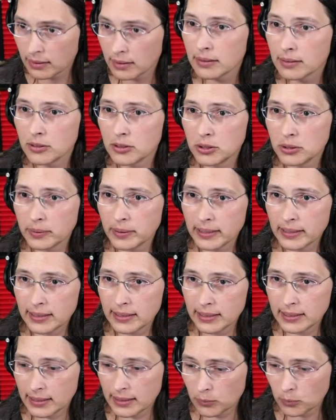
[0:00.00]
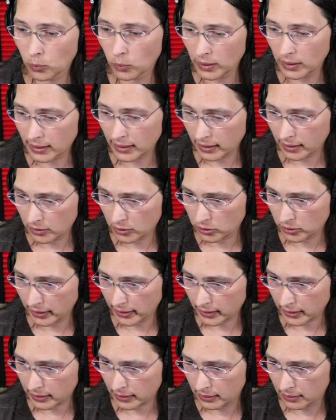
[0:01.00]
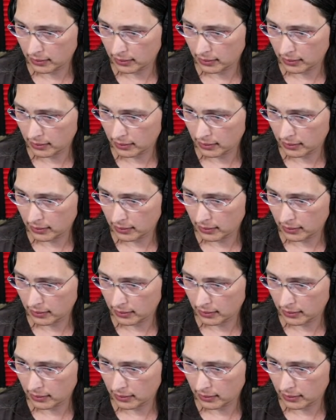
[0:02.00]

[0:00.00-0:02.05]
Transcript: doing the NY trick,